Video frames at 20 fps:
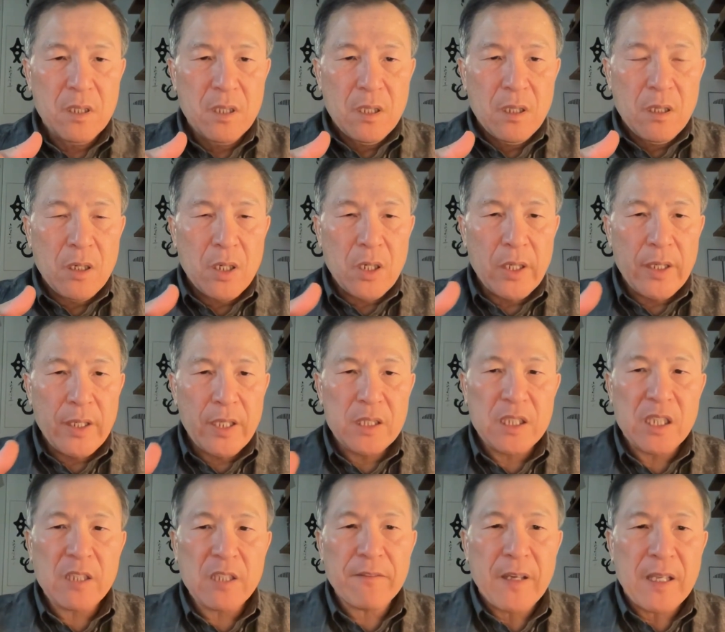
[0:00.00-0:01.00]
or the
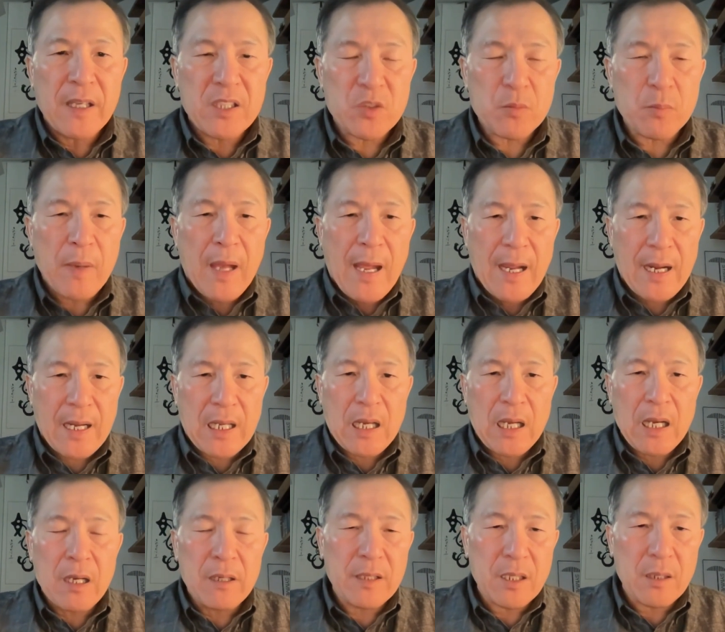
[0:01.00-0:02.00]
defense back,
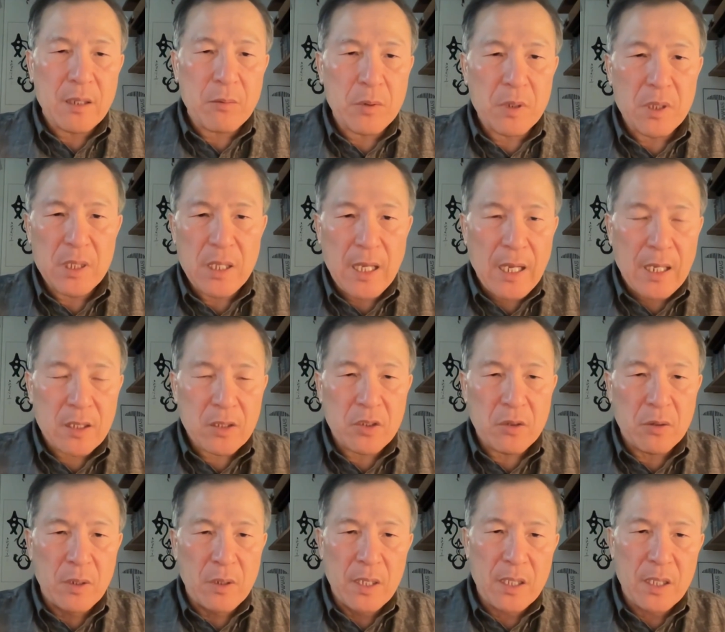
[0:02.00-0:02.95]
how they react to it.